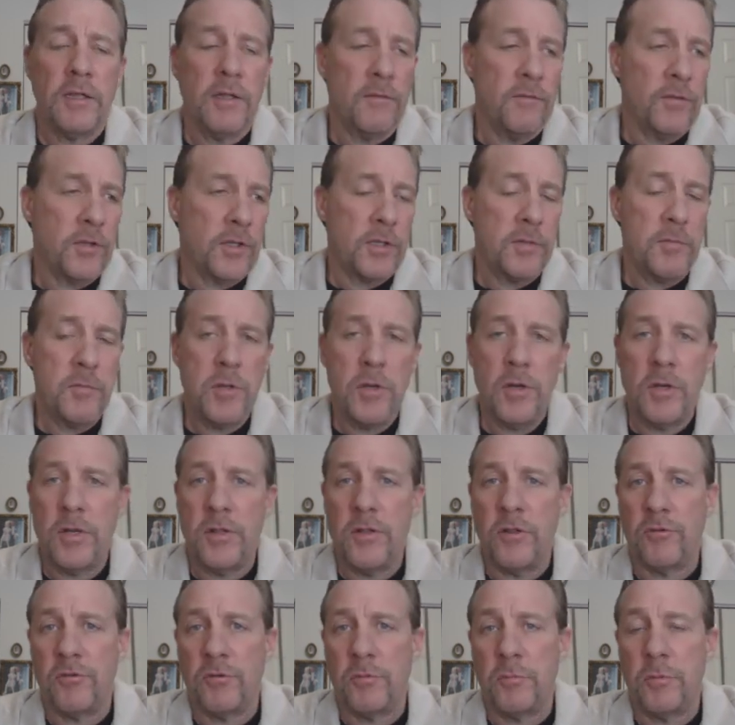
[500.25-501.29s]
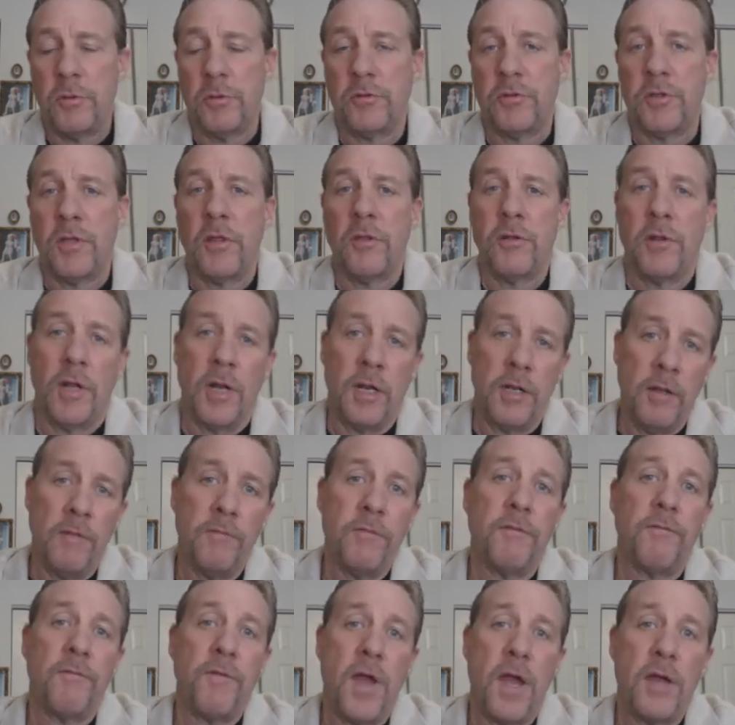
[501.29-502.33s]
I love the community that she put together, and I
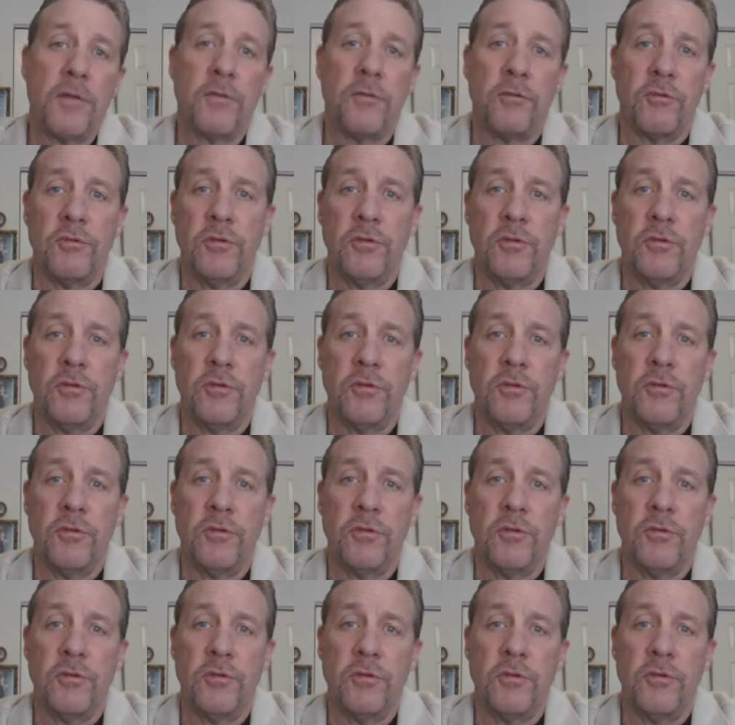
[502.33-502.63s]
love the fact